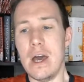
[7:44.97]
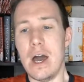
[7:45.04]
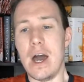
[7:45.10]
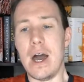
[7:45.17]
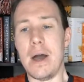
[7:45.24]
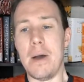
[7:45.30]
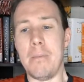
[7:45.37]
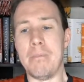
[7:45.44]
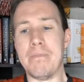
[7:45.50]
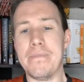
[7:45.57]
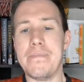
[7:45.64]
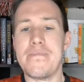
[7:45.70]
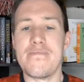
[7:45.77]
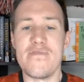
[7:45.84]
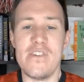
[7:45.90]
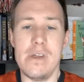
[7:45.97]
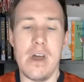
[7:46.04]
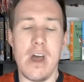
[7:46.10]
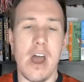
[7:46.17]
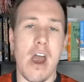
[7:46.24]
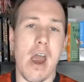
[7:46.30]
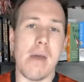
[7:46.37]
All
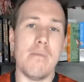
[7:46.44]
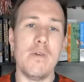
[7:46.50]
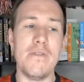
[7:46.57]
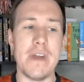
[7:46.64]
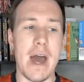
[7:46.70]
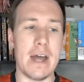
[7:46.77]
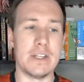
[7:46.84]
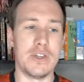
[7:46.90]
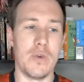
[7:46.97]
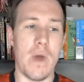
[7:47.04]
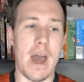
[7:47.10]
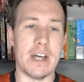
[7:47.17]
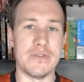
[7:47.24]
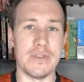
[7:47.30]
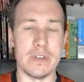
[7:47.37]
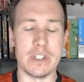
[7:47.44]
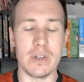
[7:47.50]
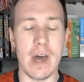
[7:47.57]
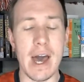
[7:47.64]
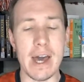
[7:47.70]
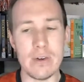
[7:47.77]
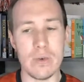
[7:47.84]
right, moving on to Rashford. So
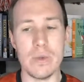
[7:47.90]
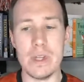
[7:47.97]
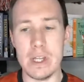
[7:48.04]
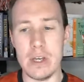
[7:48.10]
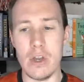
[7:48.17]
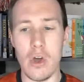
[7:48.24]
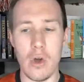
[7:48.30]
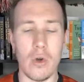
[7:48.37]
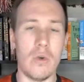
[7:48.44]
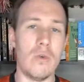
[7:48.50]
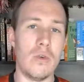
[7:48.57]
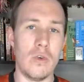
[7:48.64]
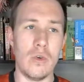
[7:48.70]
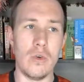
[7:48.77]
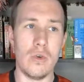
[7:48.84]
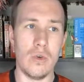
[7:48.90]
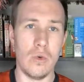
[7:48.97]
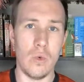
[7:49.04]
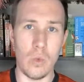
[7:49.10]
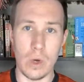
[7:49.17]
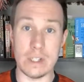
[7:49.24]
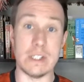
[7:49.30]
I don't really know
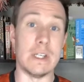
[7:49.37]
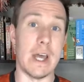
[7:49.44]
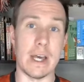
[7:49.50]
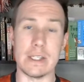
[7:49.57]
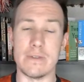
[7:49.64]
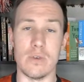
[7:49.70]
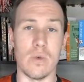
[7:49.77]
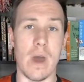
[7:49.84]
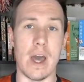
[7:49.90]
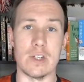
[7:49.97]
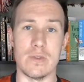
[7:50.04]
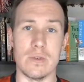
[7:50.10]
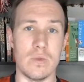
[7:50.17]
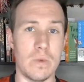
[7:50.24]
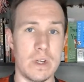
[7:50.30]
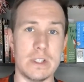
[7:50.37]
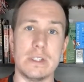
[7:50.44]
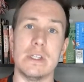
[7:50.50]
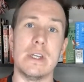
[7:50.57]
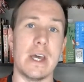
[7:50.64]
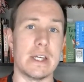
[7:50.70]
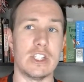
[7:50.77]
what's next for Rashford, what
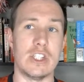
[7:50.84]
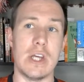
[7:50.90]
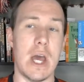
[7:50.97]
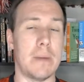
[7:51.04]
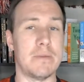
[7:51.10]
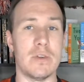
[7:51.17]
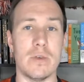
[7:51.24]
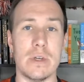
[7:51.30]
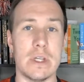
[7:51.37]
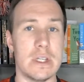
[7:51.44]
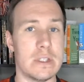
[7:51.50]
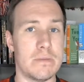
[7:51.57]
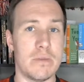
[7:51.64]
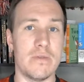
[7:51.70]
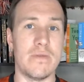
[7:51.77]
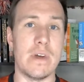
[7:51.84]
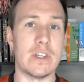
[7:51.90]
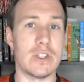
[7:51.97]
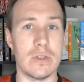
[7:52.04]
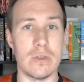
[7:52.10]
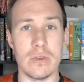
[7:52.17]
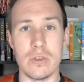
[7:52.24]
the next chapter in his
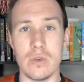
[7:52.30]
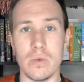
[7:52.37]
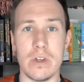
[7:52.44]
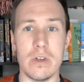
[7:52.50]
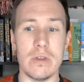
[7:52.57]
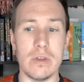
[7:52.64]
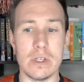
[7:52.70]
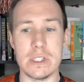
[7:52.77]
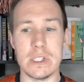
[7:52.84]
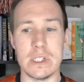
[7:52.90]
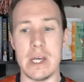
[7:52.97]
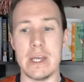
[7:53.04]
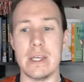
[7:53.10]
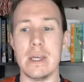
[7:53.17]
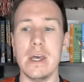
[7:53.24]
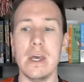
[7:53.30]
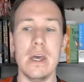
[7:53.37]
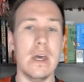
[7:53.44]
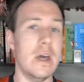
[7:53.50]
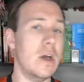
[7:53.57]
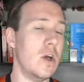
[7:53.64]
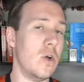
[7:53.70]
professional career looks like.
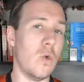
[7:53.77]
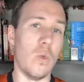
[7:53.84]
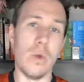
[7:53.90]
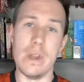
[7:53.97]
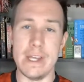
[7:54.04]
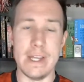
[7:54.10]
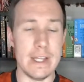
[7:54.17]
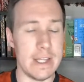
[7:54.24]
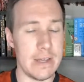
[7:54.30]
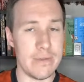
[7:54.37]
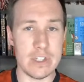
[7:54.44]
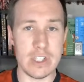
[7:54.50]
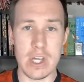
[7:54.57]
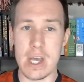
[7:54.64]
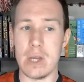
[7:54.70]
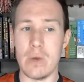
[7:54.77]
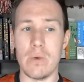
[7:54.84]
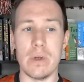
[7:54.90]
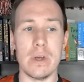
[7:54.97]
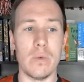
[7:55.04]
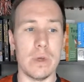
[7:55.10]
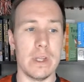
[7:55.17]
Will he leave in
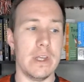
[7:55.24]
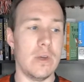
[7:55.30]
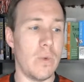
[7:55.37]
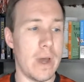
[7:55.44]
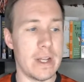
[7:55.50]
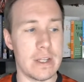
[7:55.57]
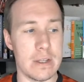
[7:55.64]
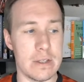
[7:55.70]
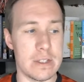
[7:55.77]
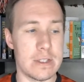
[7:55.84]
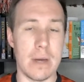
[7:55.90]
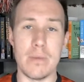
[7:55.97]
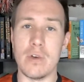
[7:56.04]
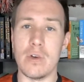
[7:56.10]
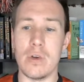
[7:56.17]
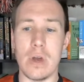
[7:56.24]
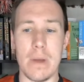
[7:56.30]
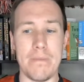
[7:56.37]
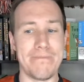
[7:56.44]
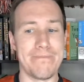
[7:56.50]
January? Will he wait till the summer?